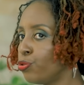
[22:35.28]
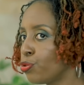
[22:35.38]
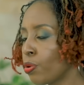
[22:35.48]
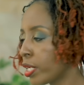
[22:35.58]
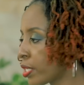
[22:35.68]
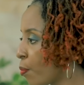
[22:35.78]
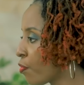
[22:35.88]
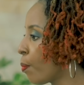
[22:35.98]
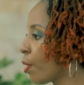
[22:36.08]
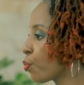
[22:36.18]
You know that time
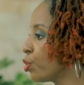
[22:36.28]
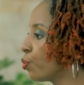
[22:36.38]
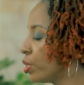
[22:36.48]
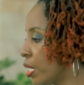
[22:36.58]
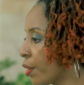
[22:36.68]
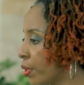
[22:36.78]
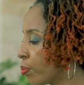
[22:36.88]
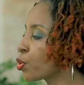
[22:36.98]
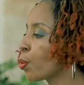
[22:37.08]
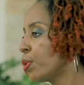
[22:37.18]
of the month when you're
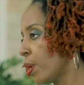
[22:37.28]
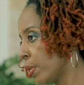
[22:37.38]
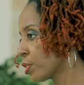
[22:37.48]
nearing, so P M